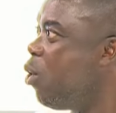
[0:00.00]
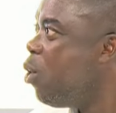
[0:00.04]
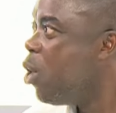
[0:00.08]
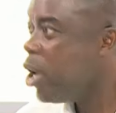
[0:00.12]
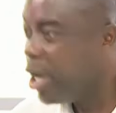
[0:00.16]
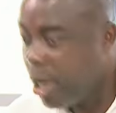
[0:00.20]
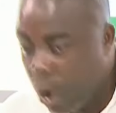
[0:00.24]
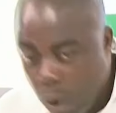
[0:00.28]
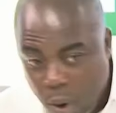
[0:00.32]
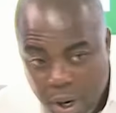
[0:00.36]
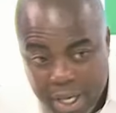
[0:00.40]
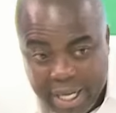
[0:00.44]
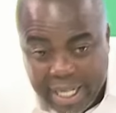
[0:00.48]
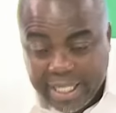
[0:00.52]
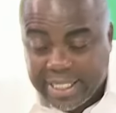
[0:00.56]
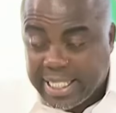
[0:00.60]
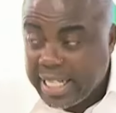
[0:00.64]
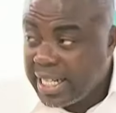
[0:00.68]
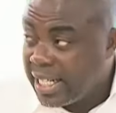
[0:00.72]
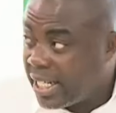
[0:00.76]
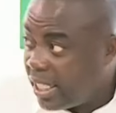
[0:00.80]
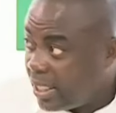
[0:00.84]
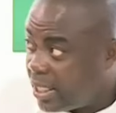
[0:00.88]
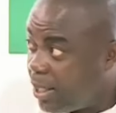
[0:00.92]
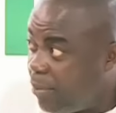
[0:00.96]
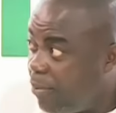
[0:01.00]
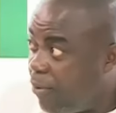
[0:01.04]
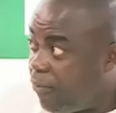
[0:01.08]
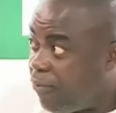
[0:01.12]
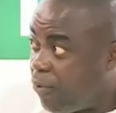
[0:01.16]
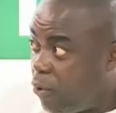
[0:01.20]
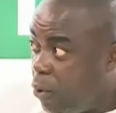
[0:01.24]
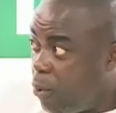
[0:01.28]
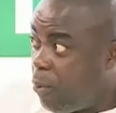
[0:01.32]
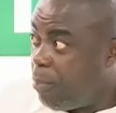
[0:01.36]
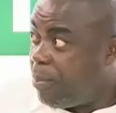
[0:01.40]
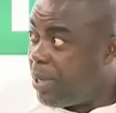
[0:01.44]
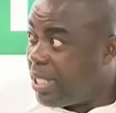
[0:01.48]
ne won ketenkete
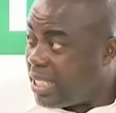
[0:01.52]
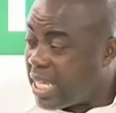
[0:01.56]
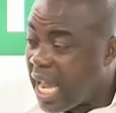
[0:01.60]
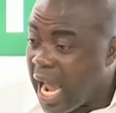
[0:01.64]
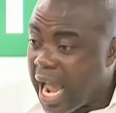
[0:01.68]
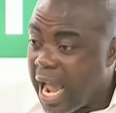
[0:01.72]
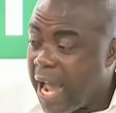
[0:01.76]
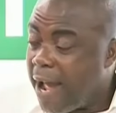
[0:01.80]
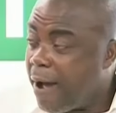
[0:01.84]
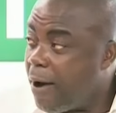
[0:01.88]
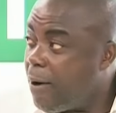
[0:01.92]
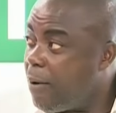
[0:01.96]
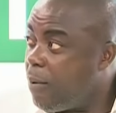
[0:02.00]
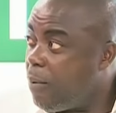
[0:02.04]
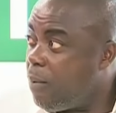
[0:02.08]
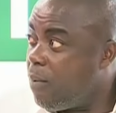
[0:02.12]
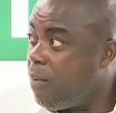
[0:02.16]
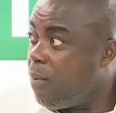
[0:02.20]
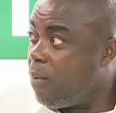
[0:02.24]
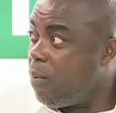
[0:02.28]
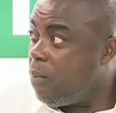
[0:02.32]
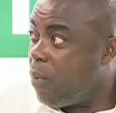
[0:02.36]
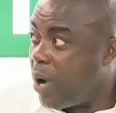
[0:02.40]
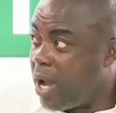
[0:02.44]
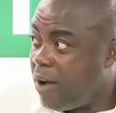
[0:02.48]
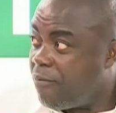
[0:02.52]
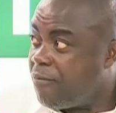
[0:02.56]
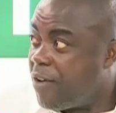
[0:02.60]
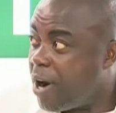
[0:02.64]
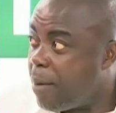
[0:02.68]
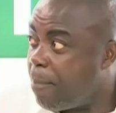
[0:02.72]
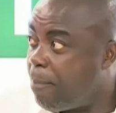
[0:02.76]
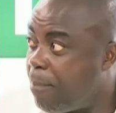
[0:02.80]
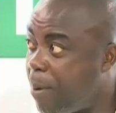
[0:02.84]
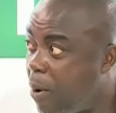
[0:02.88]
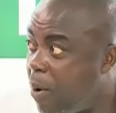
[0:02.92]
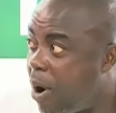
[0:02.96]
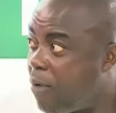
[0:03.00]
fun bi sa we
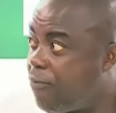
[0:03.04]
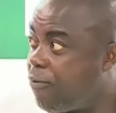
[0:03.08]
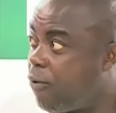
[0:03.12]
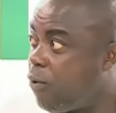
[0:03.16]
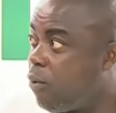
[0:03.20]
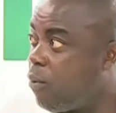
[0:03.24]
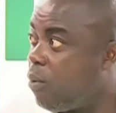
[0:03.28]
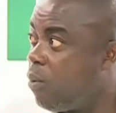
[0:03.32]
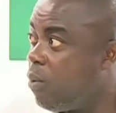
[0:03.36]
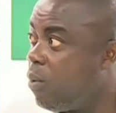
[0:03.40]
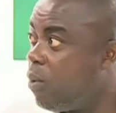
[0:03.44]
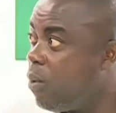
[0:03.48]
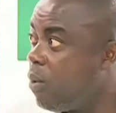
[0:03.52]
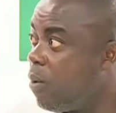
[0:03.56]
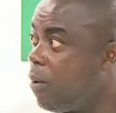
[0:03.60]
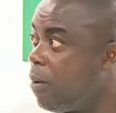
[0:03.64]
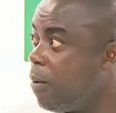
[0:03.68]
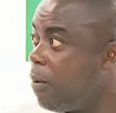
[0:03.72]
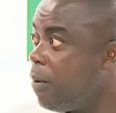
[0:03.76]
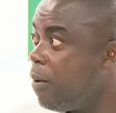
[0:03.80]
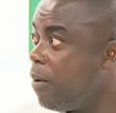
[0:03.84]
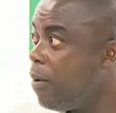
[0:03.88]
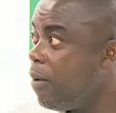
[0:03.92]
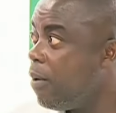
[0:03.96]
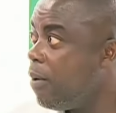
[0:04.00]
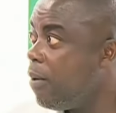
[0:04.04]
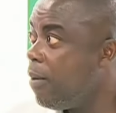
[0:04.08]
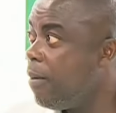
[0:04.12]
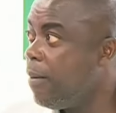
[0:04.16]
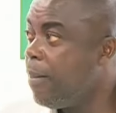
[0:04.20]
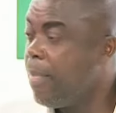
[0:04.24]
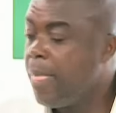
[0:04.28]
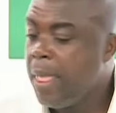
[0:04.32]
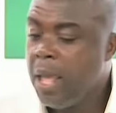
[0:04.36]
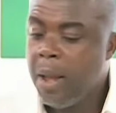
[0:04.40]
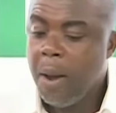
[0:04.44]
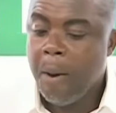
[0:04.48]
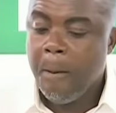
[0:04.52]
very powerful. What's the point there?
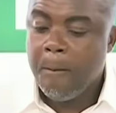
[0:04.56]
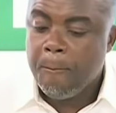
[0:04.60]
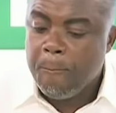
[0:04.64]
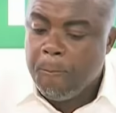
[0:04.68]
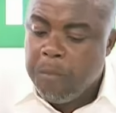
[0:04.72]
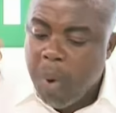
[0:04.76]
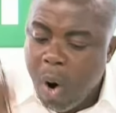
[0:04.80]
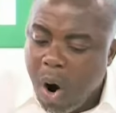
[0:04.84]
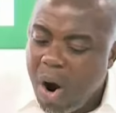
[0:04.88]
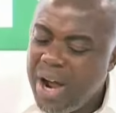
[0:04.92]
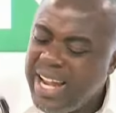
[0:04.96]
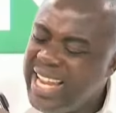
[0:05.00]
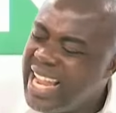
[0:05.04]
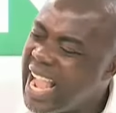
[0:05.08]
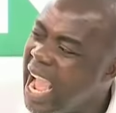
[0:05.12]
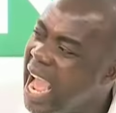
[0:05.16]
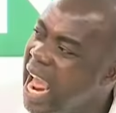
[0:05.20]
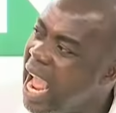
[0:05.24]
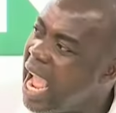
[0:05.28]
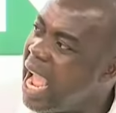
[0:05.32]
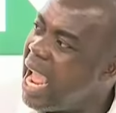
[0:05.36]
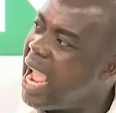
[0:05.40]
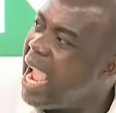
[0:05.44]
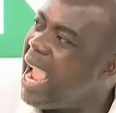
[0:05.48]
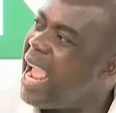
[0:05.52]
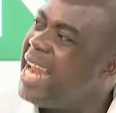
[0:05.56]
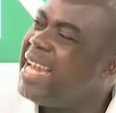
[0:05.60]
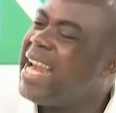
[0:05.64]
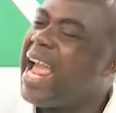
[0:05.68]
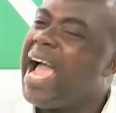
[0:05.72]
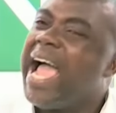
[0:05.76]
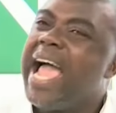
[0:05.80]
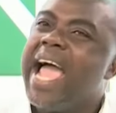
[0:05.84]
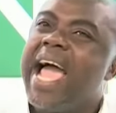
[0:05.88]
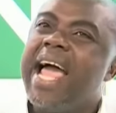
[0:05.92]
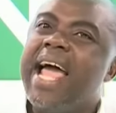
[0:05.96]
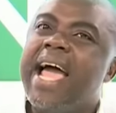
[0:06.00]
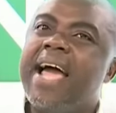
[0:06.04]
Boy ya na
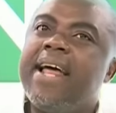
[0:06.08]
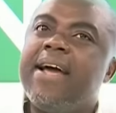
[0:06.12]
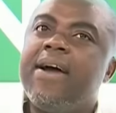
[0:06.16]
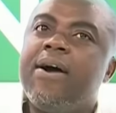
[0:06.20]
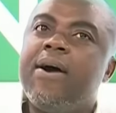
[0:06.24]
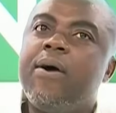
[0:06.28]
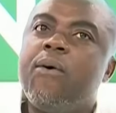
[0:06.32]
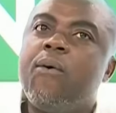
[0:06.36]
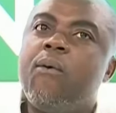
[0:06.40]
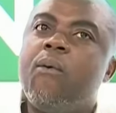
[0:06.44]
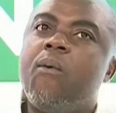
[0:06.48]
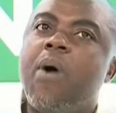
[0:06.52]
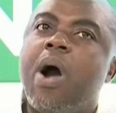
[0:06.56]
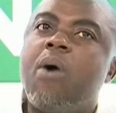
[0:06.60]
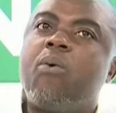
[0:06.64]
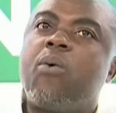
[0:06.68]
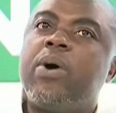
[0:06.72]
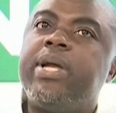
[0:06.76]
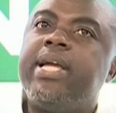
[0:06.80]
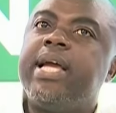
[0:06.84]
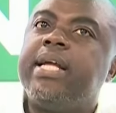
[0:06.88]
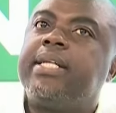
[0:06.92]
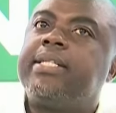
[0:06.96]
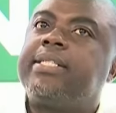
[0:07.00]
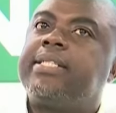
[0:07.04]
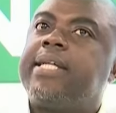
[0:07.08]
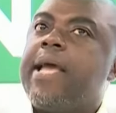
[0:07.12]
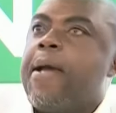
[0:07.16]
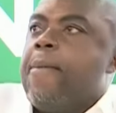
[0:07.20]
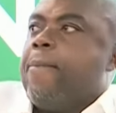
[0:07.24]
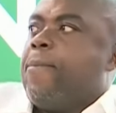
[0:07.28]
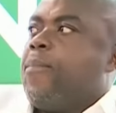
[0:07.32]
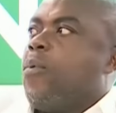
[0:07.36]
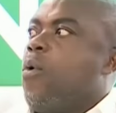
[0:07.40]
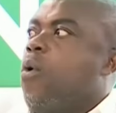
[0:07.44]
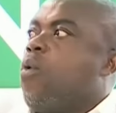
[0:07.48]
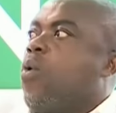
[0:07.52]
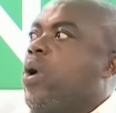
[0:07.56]
Wakoye
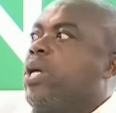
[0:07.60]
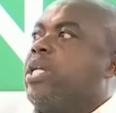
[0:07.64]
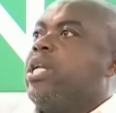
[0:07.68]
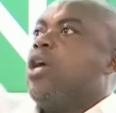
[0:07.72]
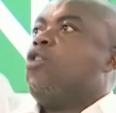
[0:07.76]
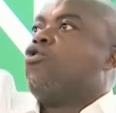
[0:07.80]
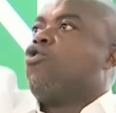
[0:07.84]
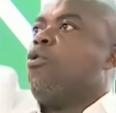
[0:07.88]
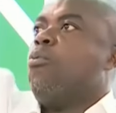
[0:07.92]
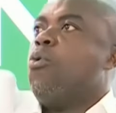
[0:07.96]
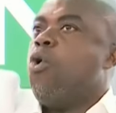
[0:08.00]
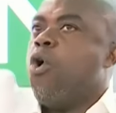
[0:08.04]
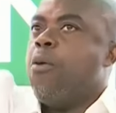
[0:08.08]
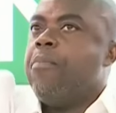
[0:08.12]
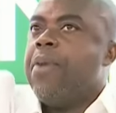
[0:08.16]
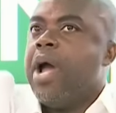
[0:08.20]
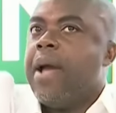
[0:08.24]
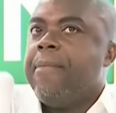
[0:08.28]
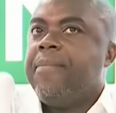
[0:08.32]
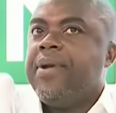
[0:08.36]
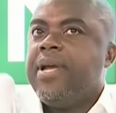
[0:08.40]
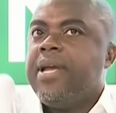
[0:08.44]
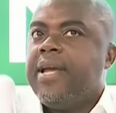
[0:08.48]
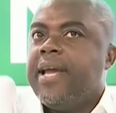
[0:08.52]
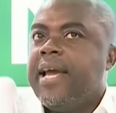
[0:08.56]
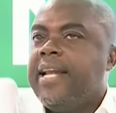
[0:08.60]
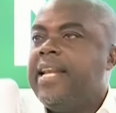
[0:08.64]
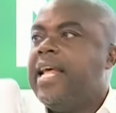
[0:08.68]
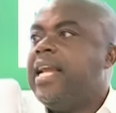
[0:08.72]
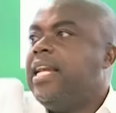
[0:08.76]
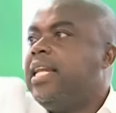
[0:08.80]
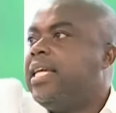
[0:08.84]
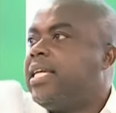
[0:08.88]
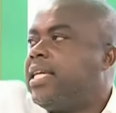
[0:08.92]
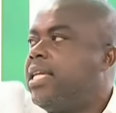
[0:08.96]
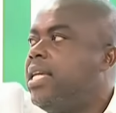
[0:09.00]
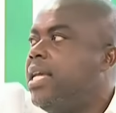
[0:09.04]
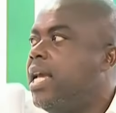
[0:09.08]
tape, Okodin come over baby, and the
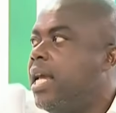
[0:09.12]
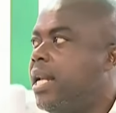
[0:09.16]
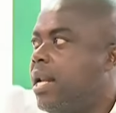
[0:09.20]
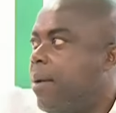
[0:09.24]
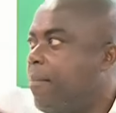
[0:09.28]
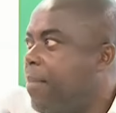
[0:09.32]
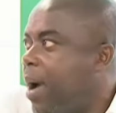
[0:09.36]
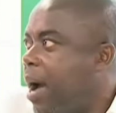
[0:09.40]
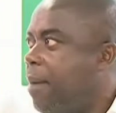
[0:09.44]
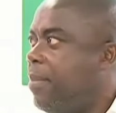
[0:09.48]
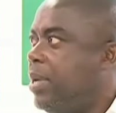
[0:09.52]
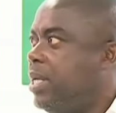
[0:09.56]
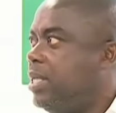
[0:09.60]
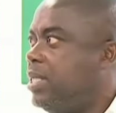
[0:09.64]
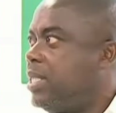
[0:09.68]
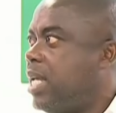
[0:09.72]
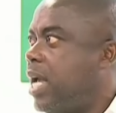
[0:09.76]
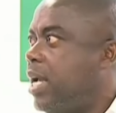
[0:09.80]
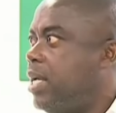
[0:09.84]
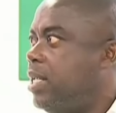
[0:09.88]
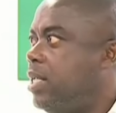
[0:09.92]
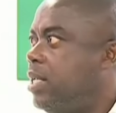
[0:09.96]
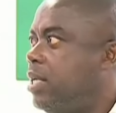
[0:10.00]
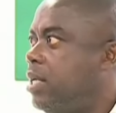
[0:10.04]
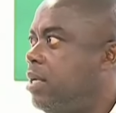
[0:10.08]
leaky and the bam inside.